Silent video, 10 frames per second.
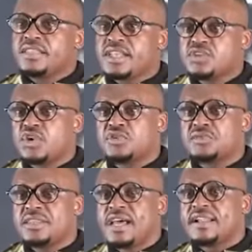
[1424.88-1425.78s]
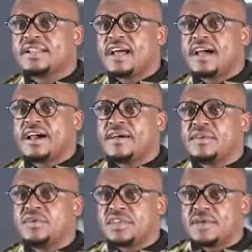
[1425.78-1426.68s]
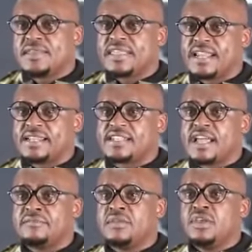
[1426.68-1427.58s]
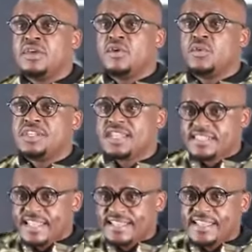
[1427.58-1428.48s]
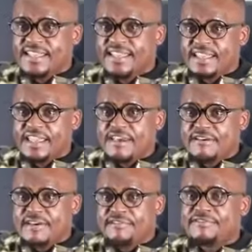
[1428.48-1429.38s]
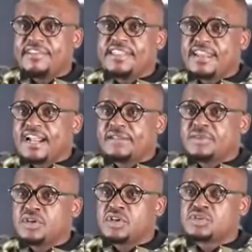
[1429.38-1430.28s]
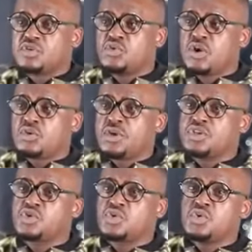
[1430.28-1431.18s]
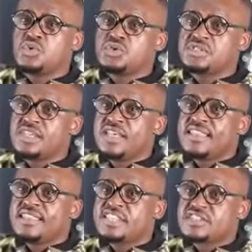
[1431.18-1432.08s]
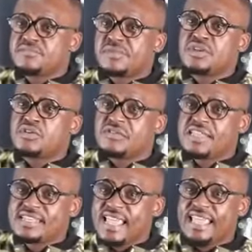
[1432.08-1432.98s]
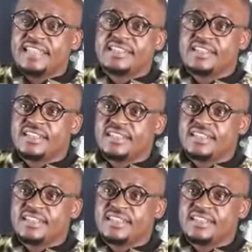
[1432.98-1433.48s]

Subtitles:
they told me that you came at the right time. We just had a funeral because you are going to use the spirit of the dead.